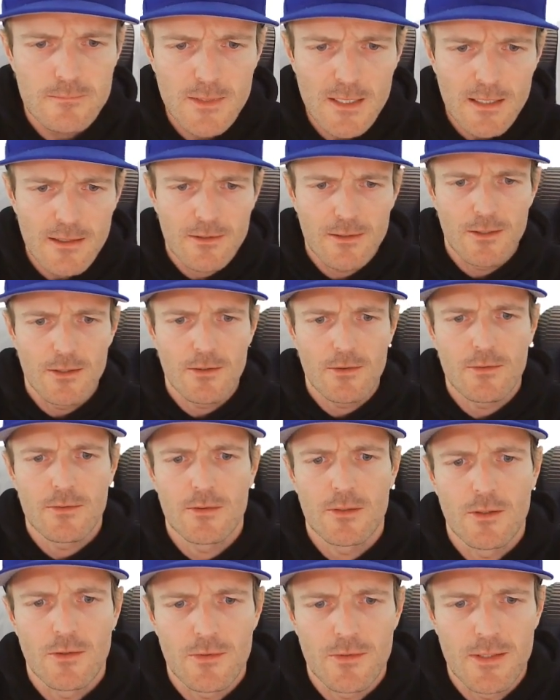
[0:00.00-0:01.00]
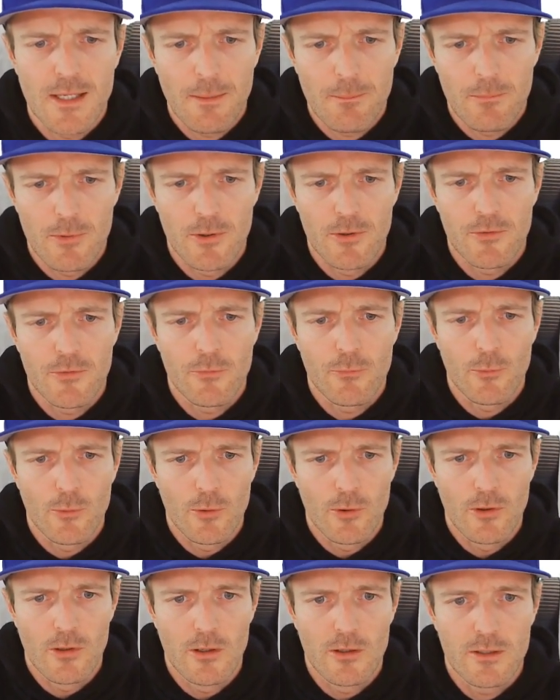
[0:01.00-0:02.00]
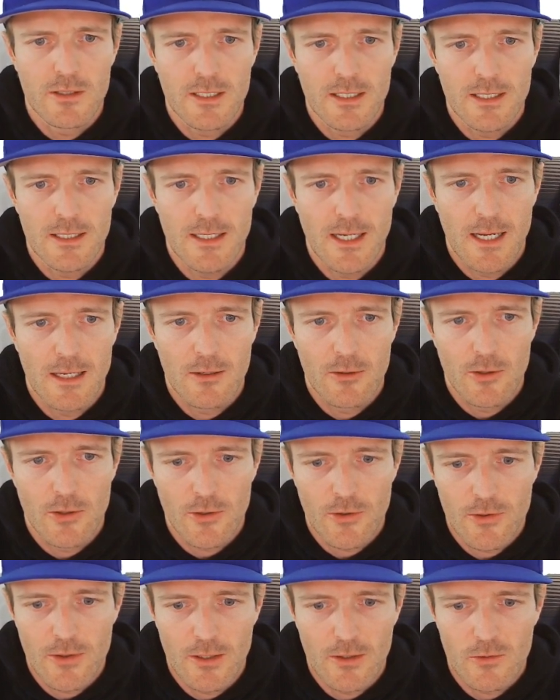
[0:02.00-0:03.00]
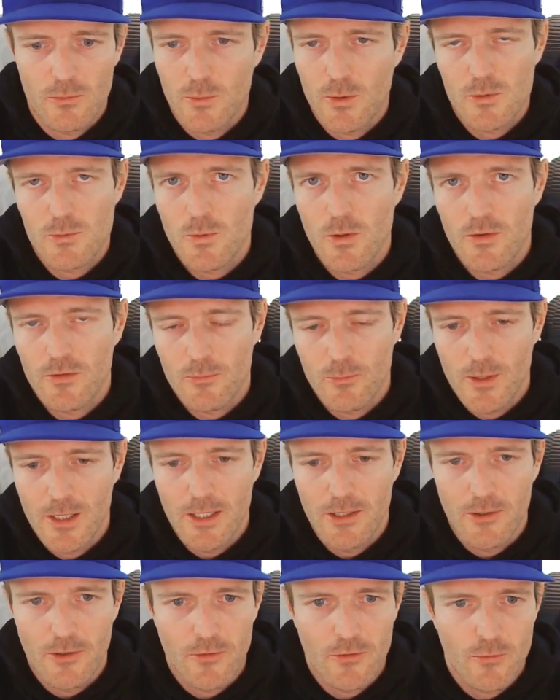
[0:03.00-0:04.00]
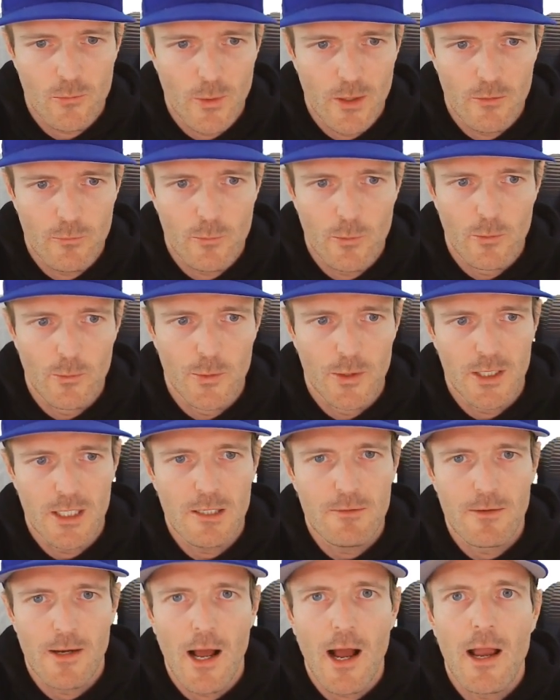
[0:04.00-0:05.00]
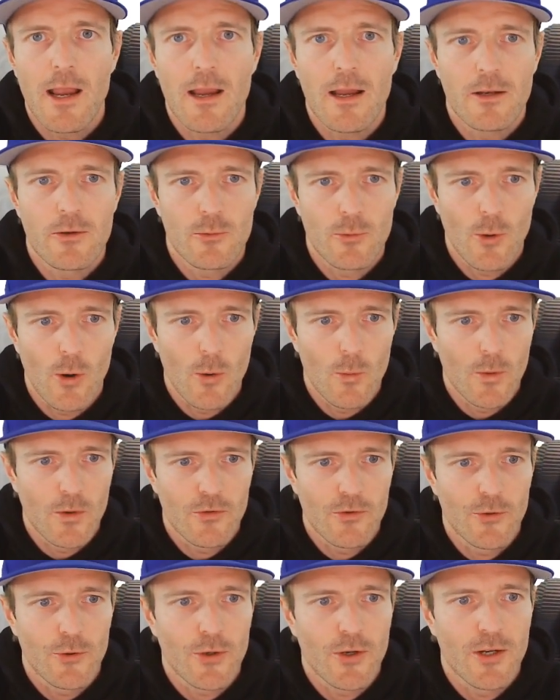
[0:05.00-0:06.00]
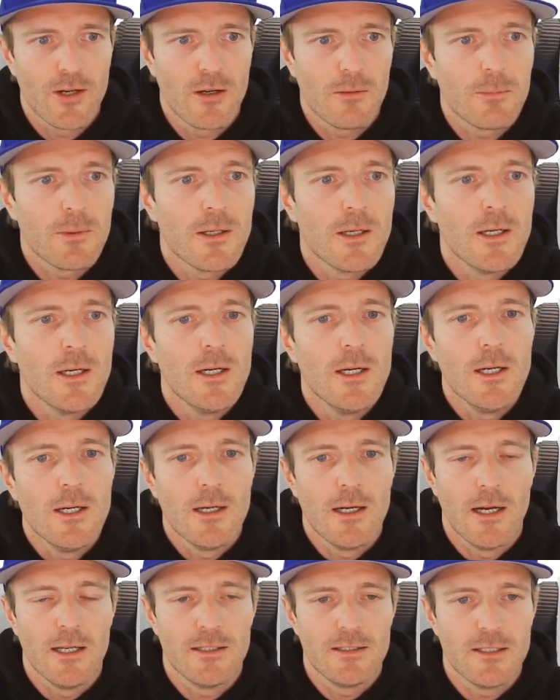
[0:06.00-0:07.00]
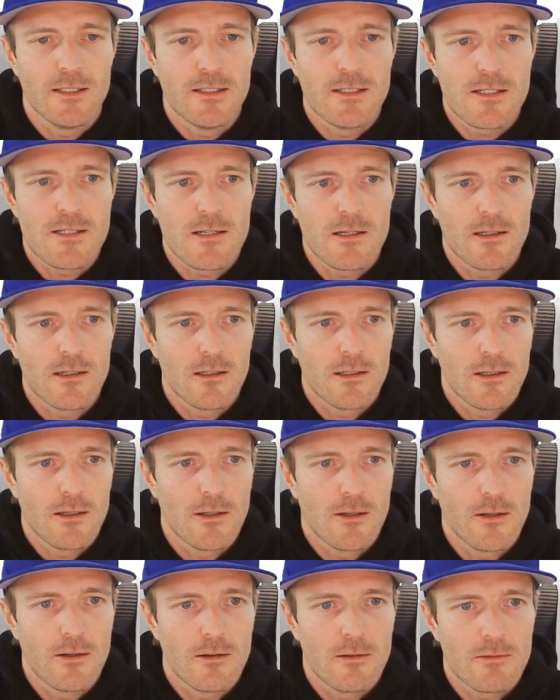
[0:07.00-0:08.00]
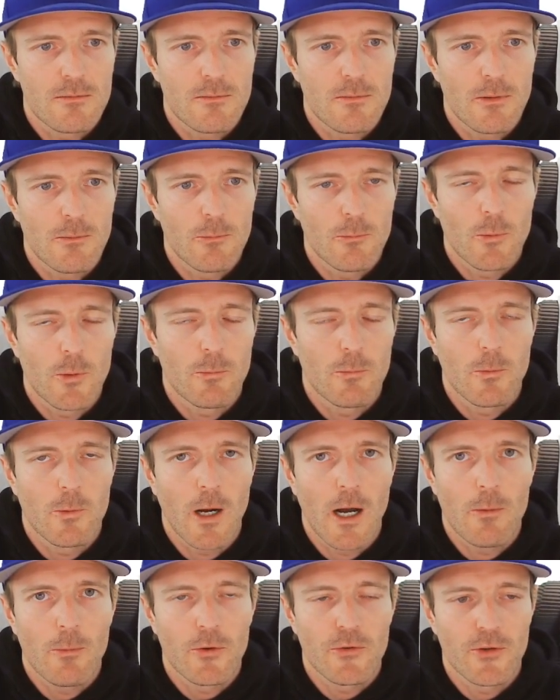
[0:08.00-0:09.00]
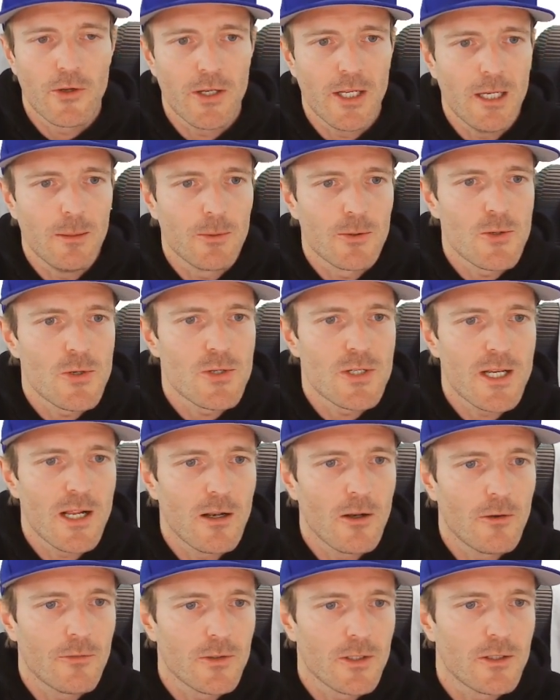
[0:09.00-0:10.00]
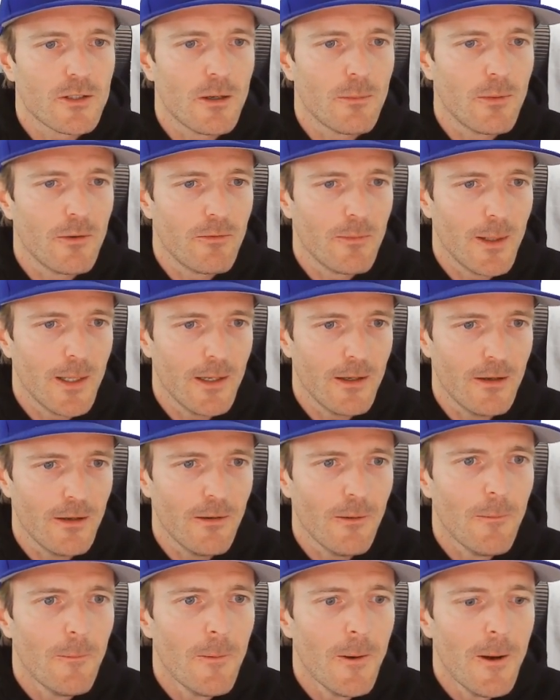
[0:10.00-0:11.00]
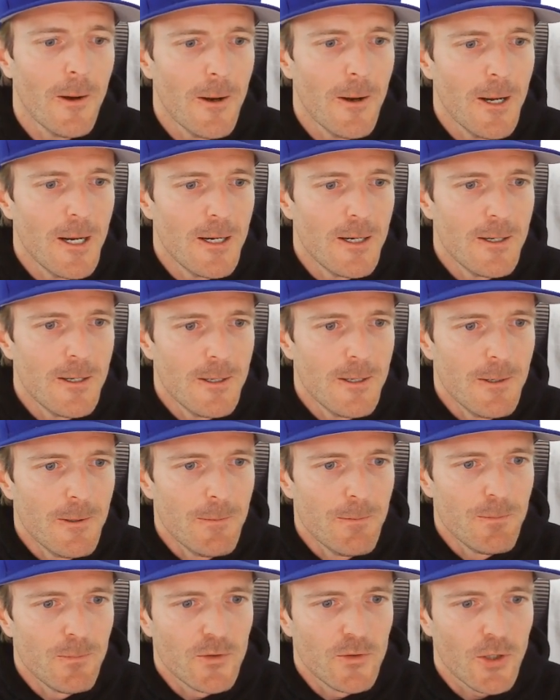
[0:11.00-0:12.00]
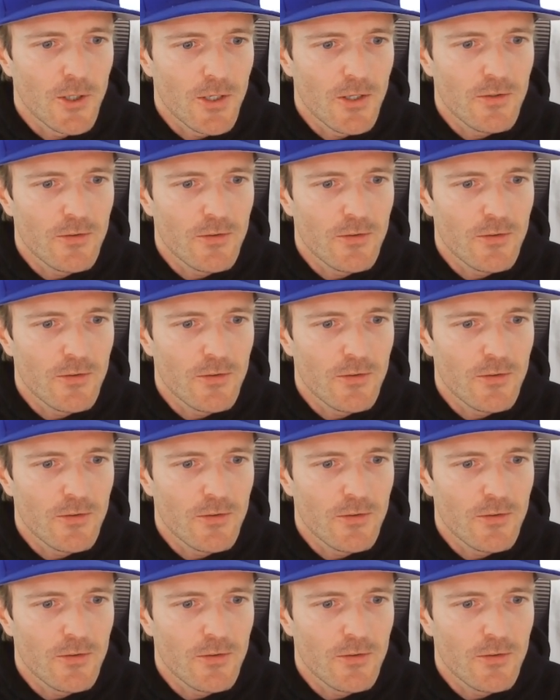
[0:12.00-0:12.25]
this numbers for the analog things, which was really not straightforward. Even I had to always look it up and I was not able to tell off the top of my head. So this